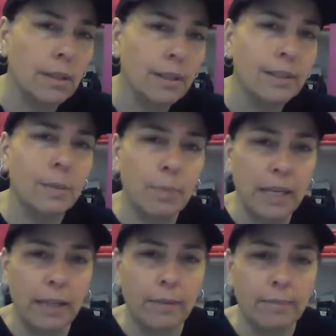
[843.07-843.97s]
to
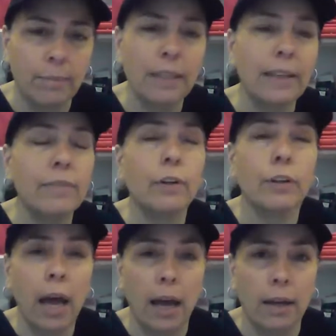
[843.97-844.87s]
beat. Believe it or
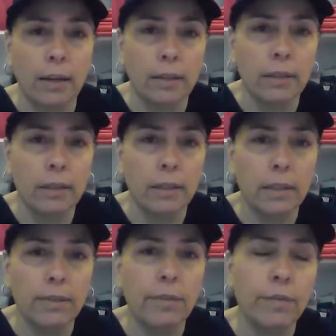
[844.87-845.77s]
not,
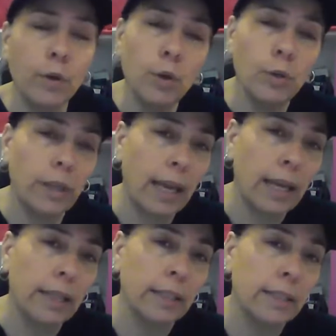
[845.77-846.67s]
food
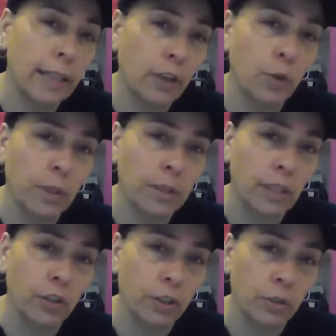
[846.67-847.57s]
and sexual
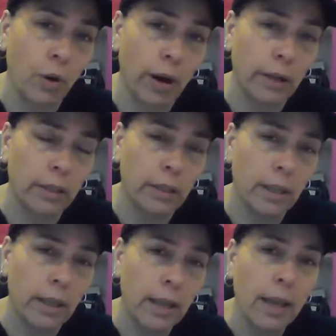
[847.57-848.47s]
addictions are,
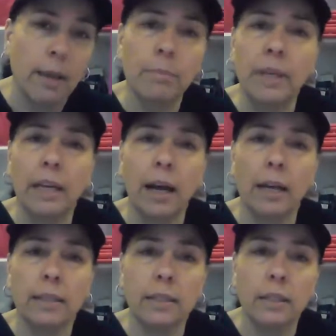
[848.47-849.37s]

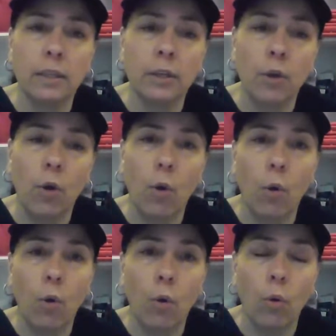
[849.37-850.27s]
because
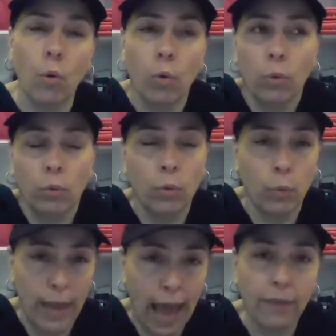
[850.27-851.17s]

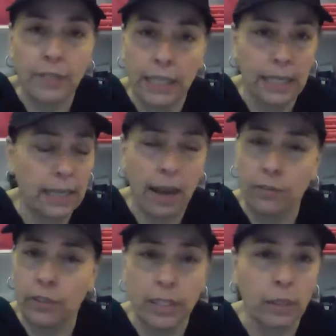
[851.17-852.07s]
we have to eat
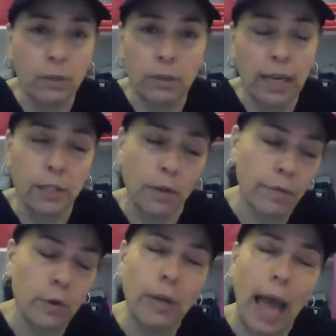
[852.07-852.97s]
every single day. So
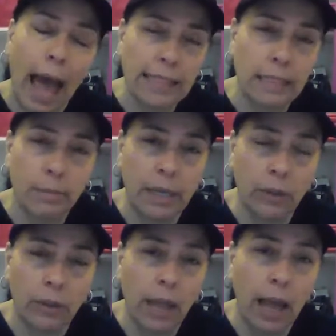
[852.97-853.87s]
food has to be in
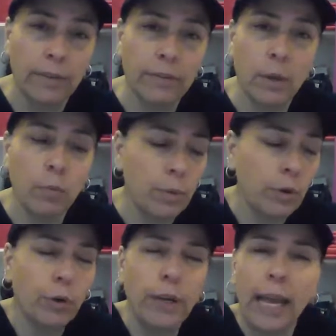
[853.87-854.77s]
our lives, and we were
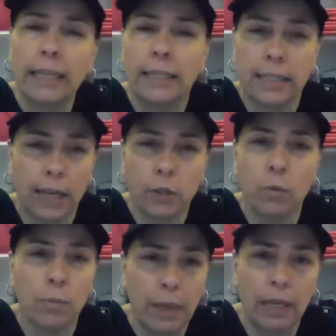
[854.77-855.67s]
created
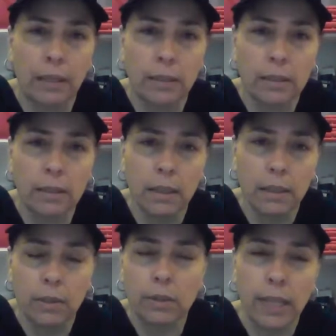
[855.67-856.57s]
sexual beings.
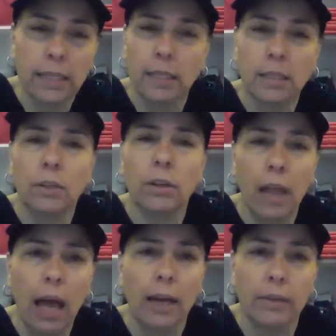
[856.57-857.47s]
So sex is in our
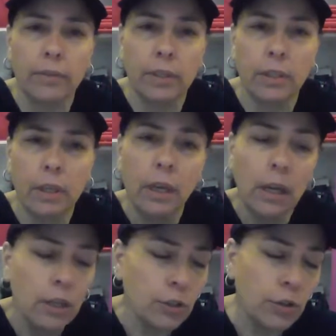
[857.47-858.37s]
lives.
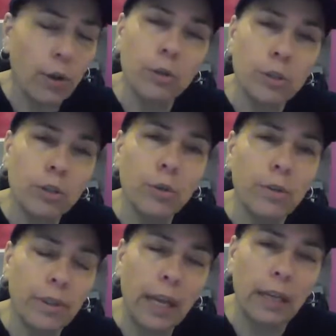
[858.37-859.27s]
So those two
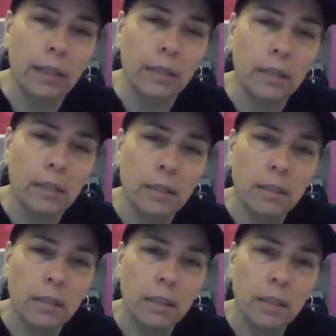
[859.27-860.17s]
things
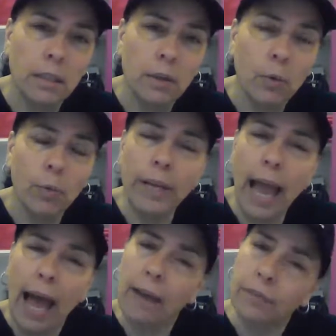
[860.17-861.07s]
we
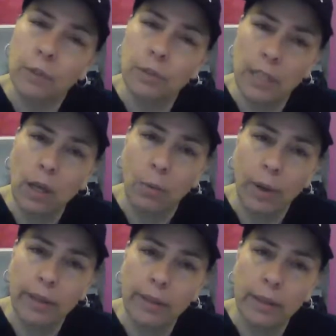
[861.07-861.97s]
have to deal
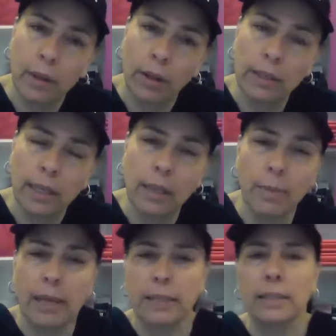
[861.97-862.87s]
with on a daily
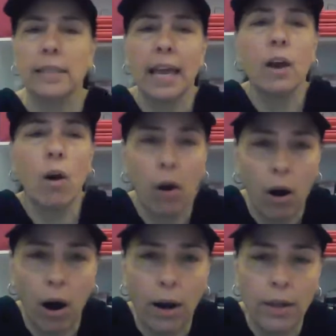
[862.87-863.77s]
basis. They
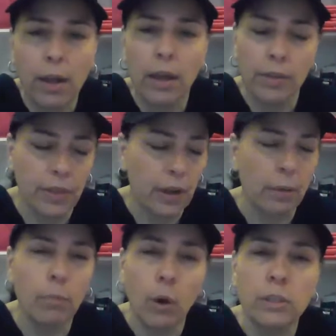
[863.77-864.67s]
are the
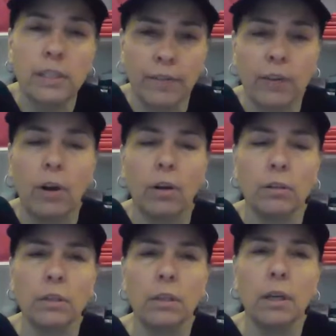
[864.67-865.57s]
most
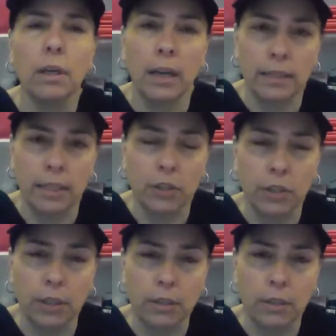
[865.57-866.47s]
difficult
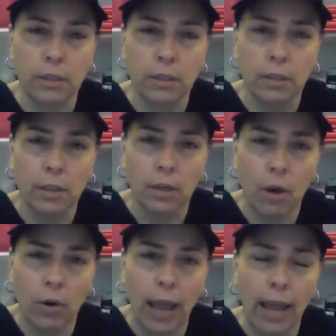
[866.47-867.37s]
addictions,
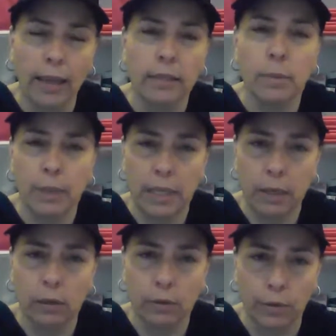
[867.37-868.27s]
okay, to be
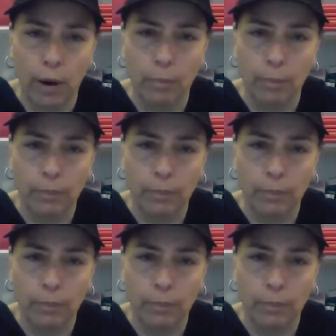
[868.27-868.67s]
healed from.